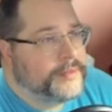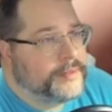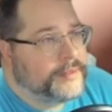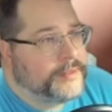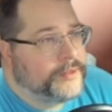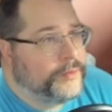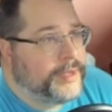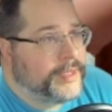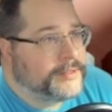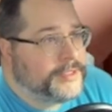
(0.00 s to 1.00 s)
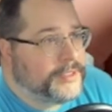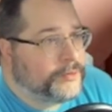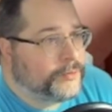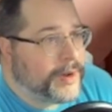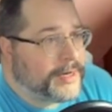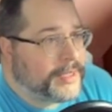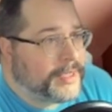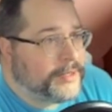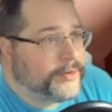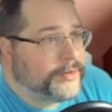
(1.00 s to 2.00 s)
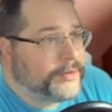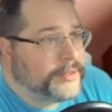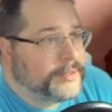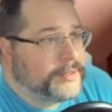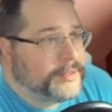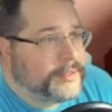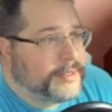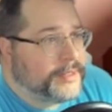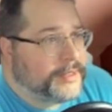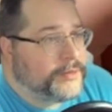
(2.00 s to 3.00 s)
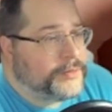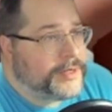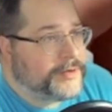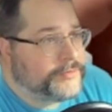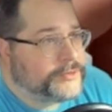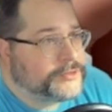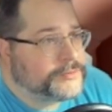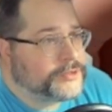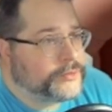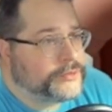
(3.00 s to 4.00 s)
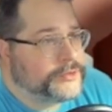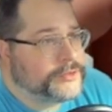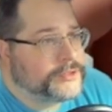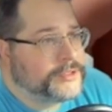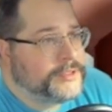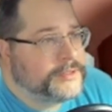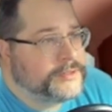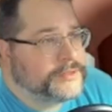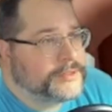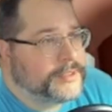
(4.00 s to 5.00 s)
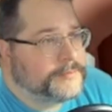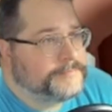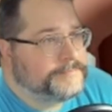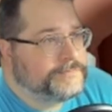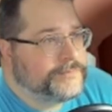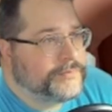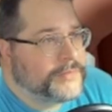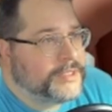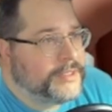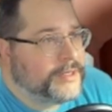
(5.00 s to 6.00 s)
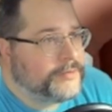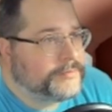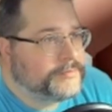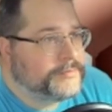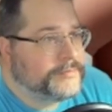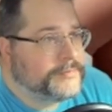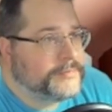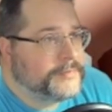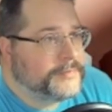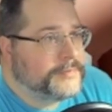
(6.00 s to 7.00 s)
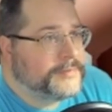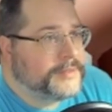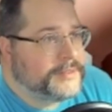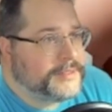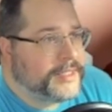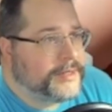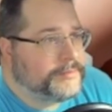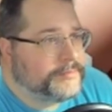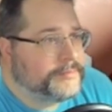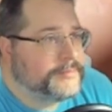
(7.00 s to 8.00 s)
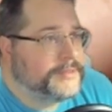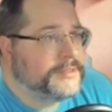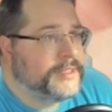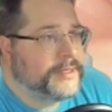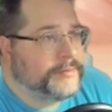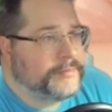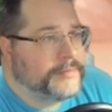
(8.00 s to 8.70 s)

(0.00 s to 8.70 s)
Here we got the Eradicator going after some soldiers. He is, he's getting them. He's getting them.